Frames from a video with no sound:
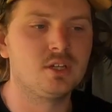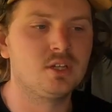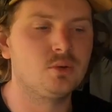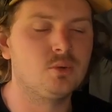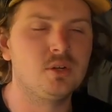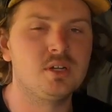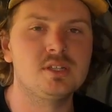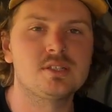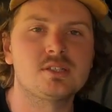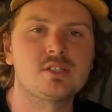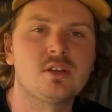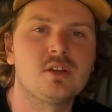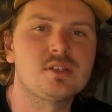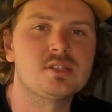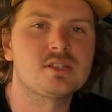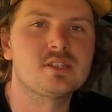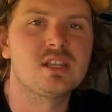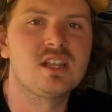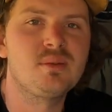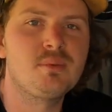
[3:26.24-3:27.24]
queen
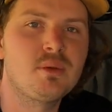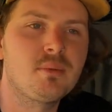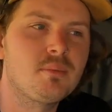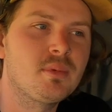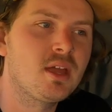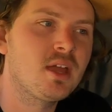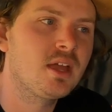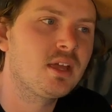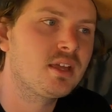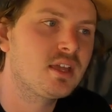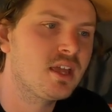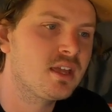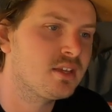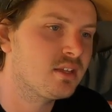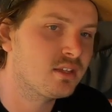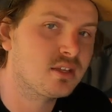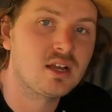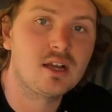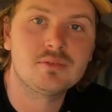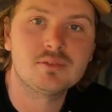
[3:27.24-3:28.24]
size sleeping bag and
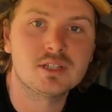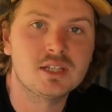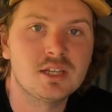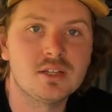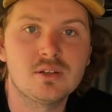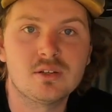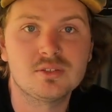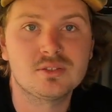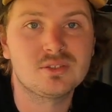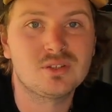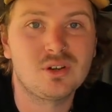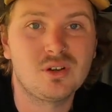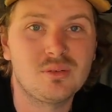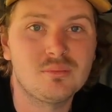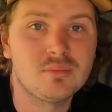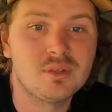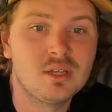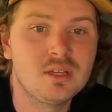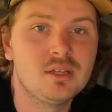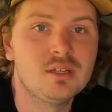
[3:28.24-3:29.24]
a coverlette on
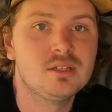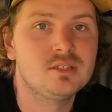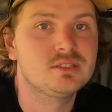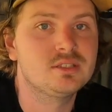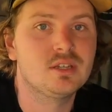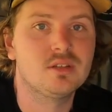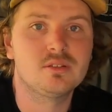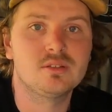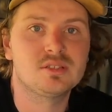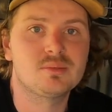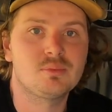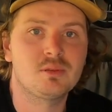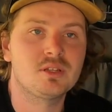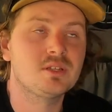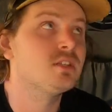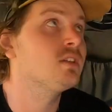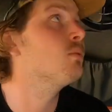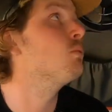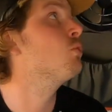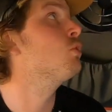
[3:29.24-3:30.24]
top. So there's
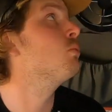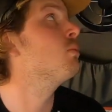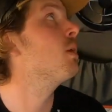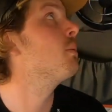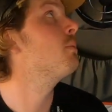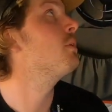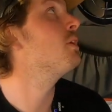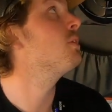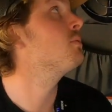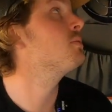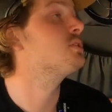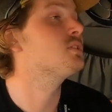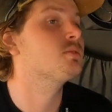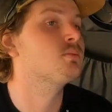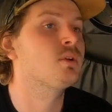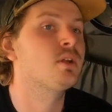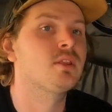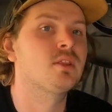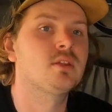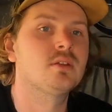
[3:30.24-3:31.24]
plenty of room up here, which
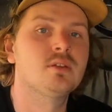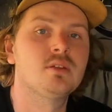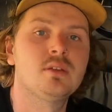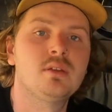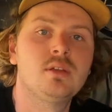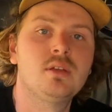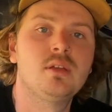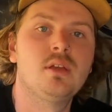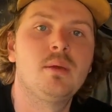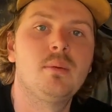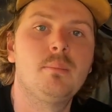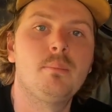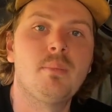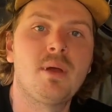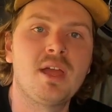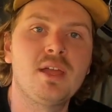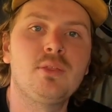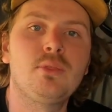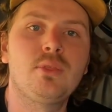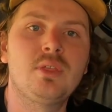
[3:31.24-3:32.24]
is one of the
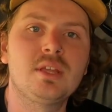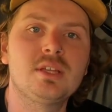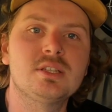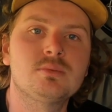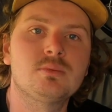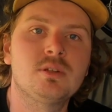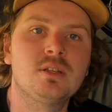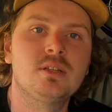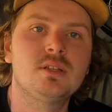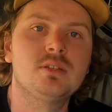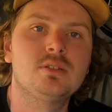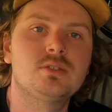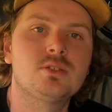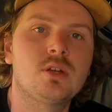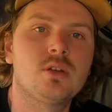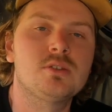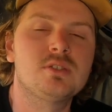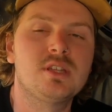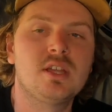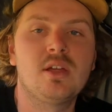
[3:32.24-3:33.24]
main things we
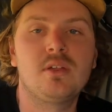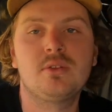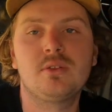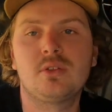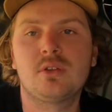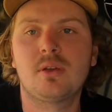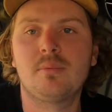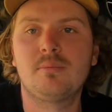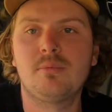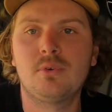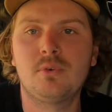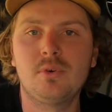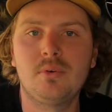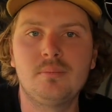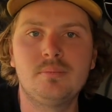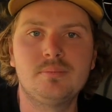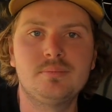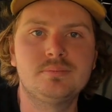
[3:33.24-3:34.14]
chose the Alucab for.